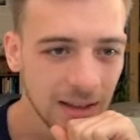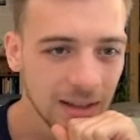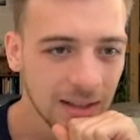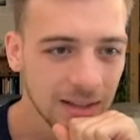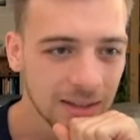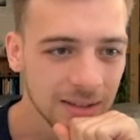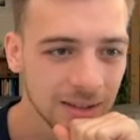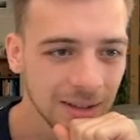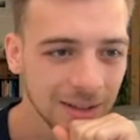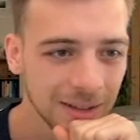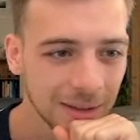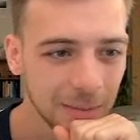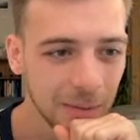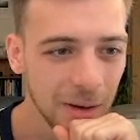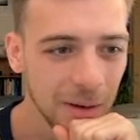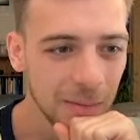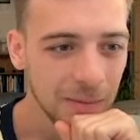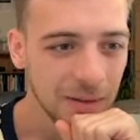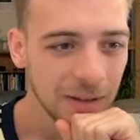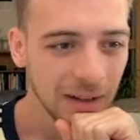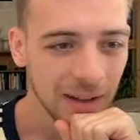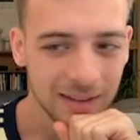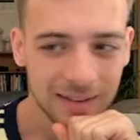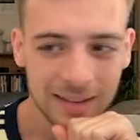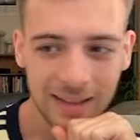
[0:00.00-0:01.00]
So at the
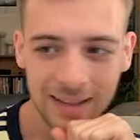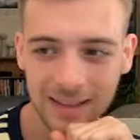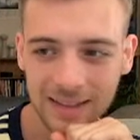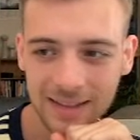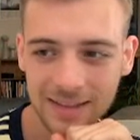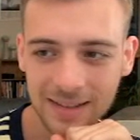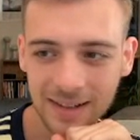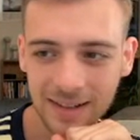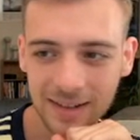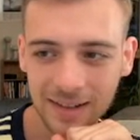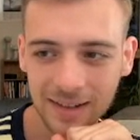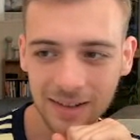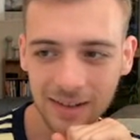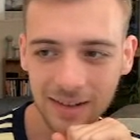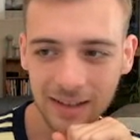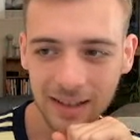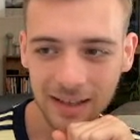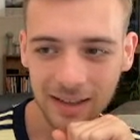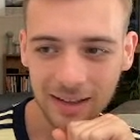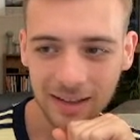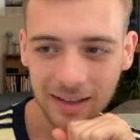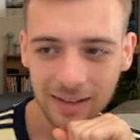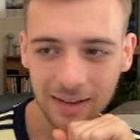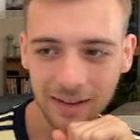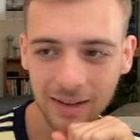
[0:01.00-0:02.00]
moment I think it's
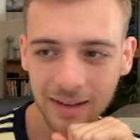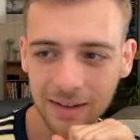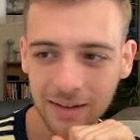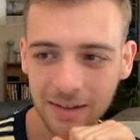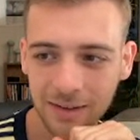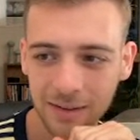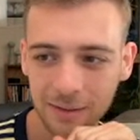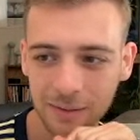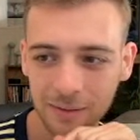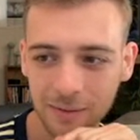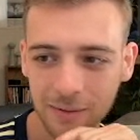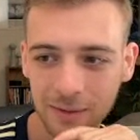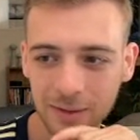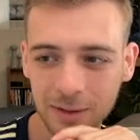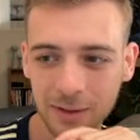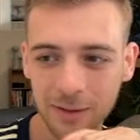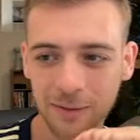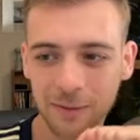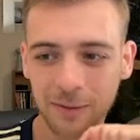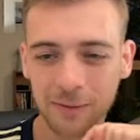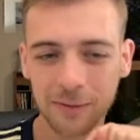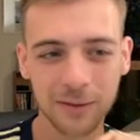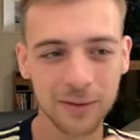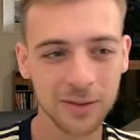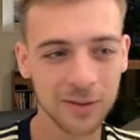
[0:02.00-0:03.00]
looking good for
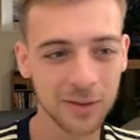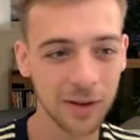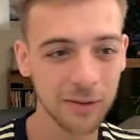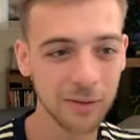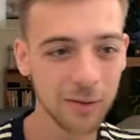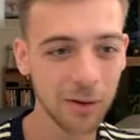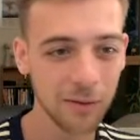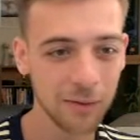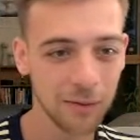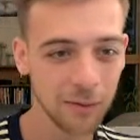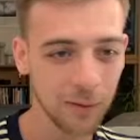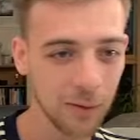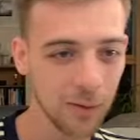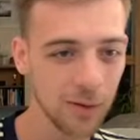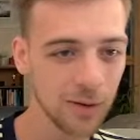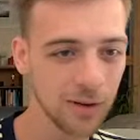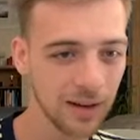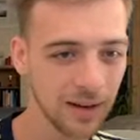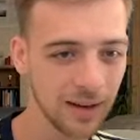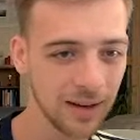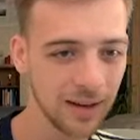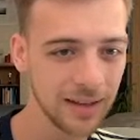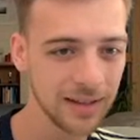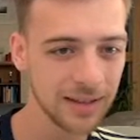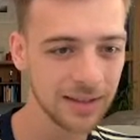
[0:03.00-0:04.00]
so I've got 4
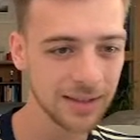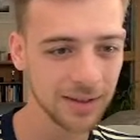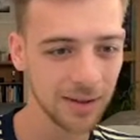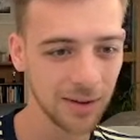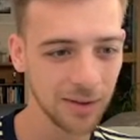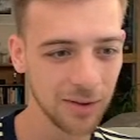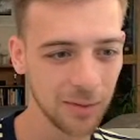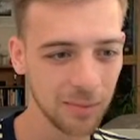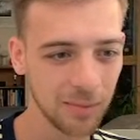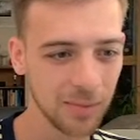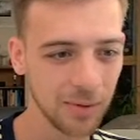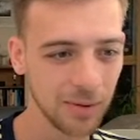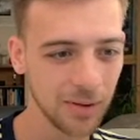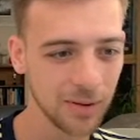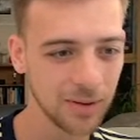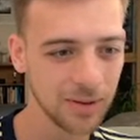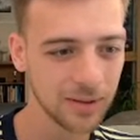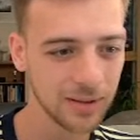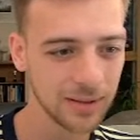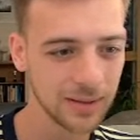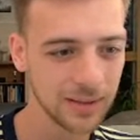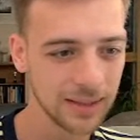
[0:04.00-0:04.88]
guys on the board.